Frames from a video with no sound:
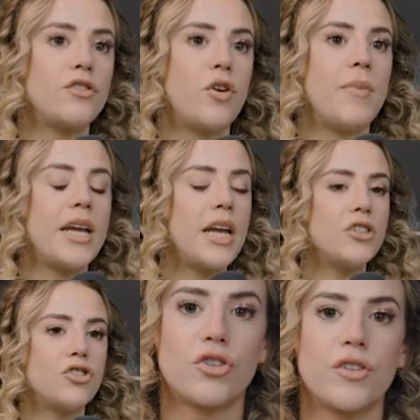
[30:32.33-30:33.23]
So
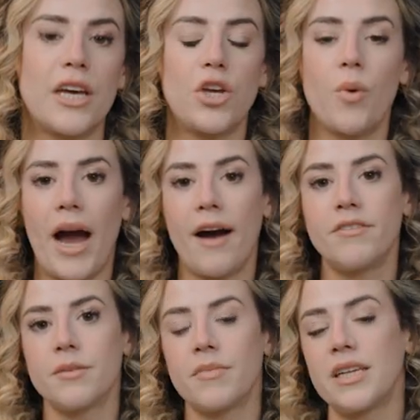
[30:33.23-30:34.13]
making sure that you have
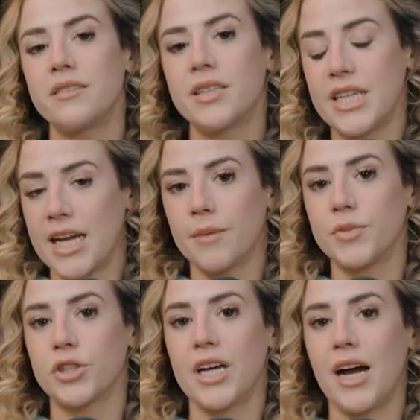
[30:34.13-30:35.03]
some things to take up
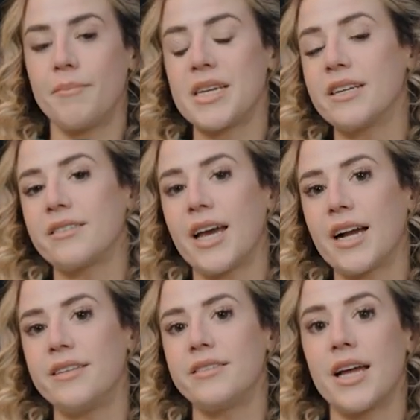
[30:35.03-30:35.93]
your time, because
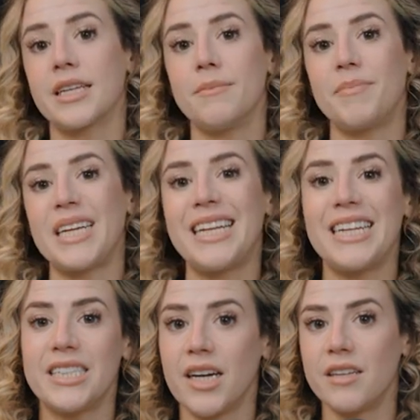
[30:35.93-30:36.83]
like I said,
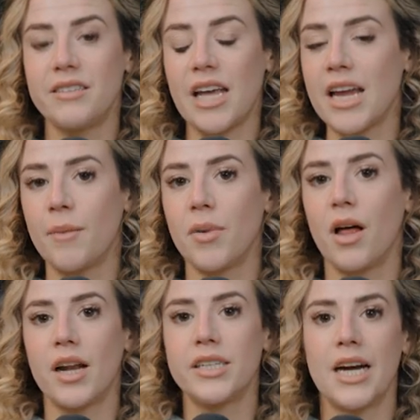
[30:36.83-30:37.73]
competing does take up a
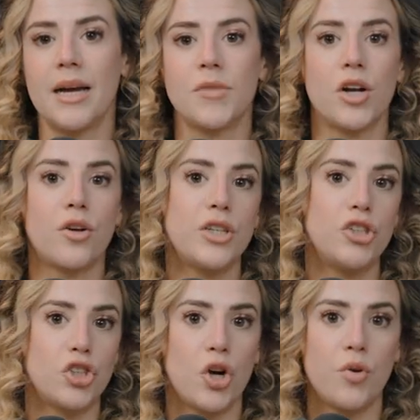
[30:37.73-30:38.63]
lot of time, not only
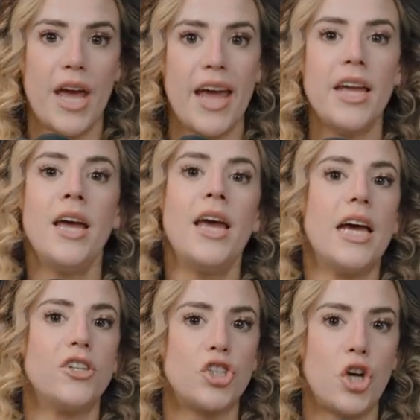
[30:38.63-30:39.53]
show day
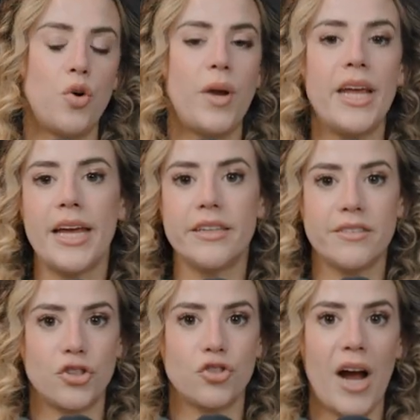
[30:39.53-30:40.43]
and show
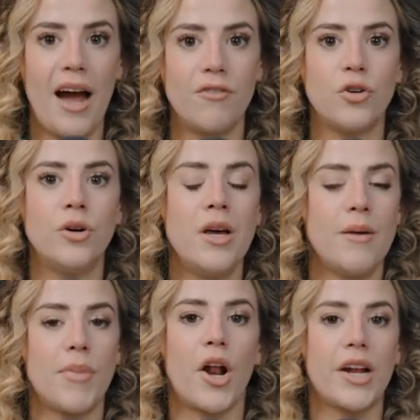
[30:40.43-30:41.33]
weekends and travel,
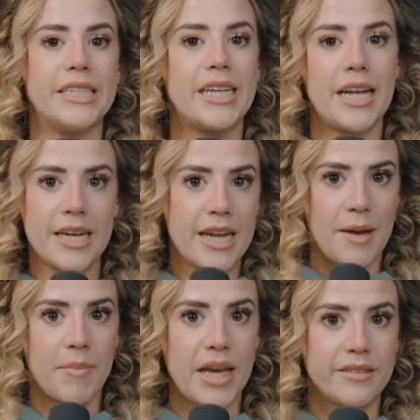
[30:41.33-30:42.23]
but on a
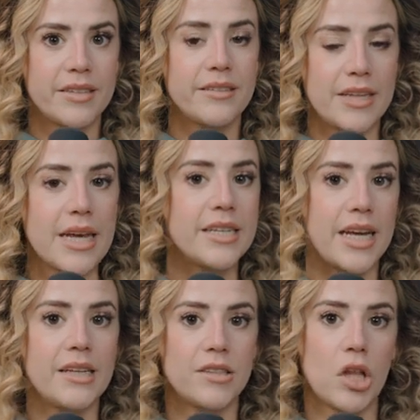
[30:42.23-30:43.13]
day-to-day basis, it
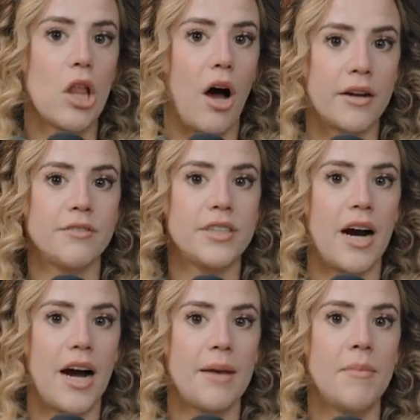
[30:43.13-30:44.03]
takes a lot of
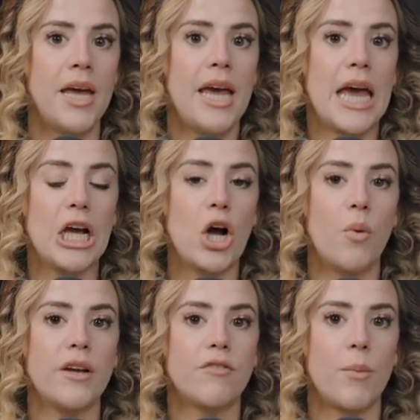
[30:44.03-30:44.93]
time. And
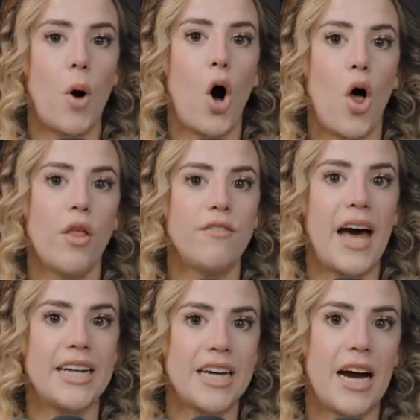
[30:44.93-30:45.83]
going from all of
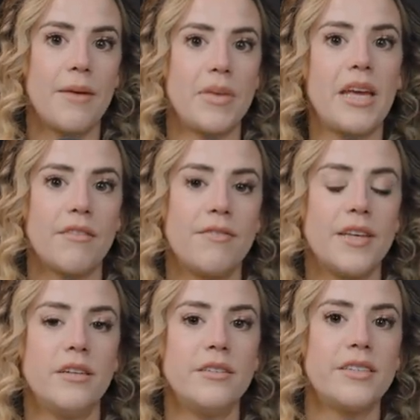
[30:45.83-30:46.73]
that time being
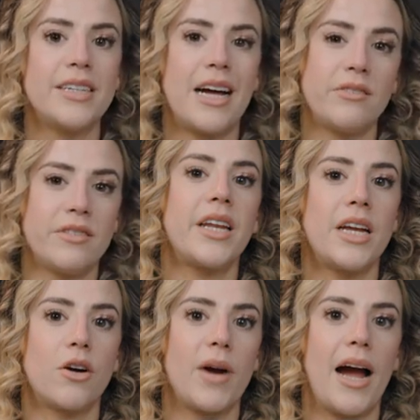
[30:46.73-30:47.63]
filled to now
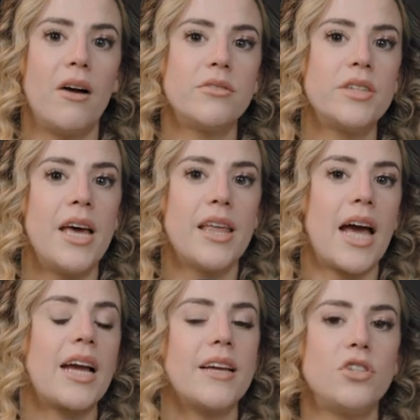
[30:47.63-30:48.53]
sitting around,
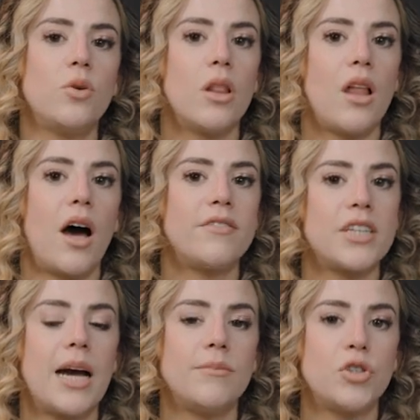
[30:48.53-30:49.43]
that gives you a lot of
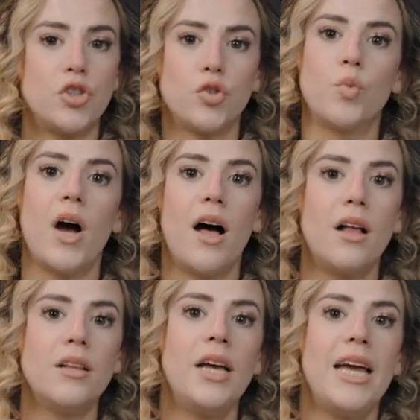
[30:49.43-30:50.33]
time to
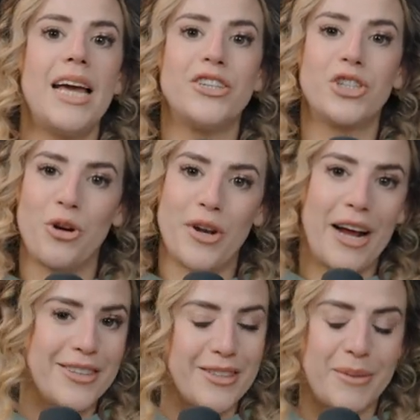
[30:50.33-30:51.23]
dwell and to go
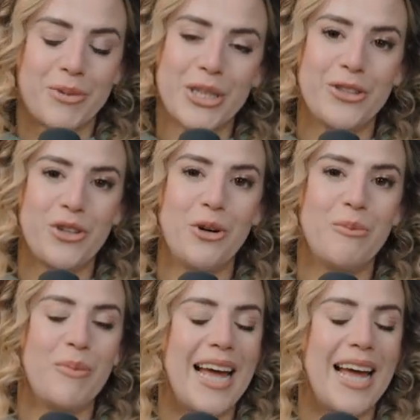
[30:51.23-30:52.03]
down a slippery slope.